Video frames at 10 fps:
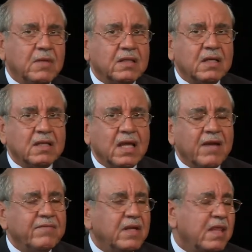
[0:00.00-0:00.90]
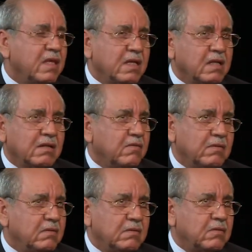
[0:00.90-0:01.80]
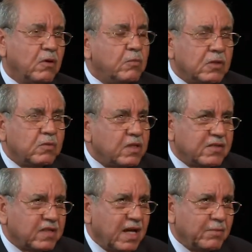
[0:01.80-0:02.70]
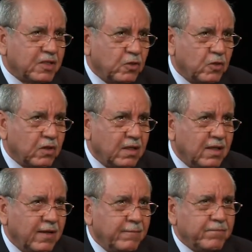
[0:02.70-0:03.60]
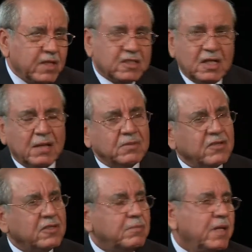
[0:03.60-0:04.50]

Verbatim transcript: I think they have nothing common with Islam at all. Islam doesn't